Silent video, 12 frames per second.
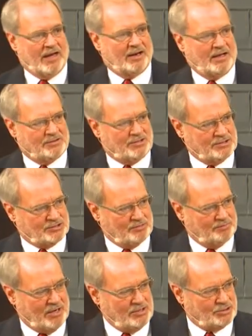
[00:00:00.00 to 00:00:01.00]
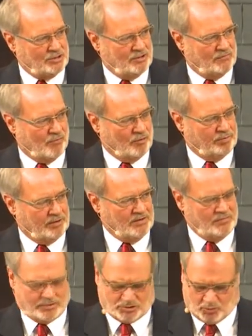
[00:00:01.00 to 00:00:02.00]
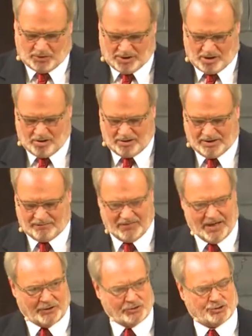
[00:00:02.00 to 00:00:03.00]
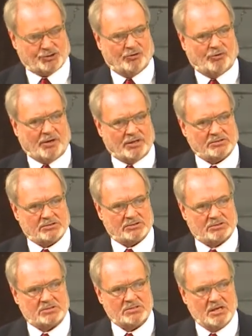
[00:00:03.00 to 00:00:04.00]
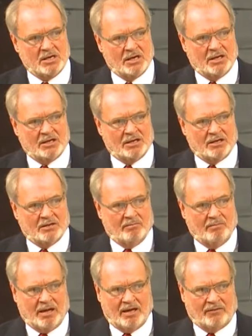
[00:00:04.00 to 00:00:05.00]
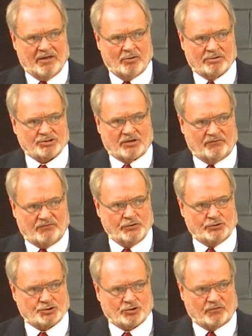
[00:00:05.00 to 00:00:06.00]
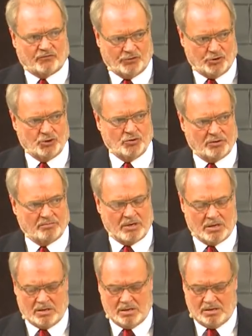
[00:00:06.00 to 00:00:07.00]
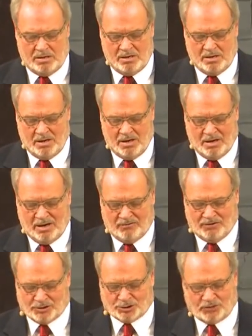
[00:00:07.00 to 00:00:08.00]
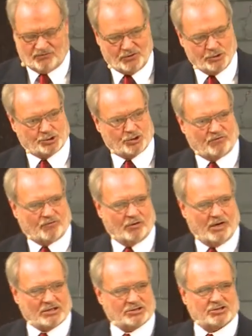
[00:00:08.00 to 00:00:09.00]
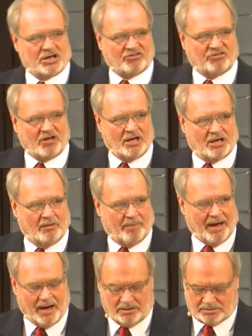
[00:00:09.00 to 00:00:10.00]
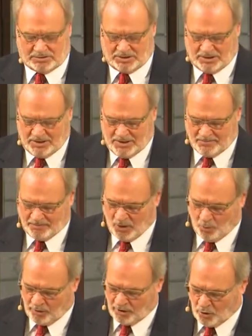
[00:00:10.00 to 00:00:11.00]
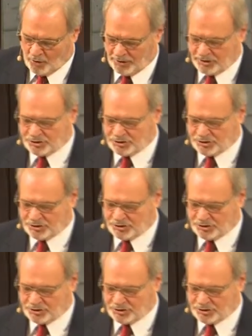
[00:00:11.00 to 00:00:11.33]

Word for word: We all have that anticipation if we're believers. We all have that assurance. Man, there is a future for you and me. There's a future for us to think about.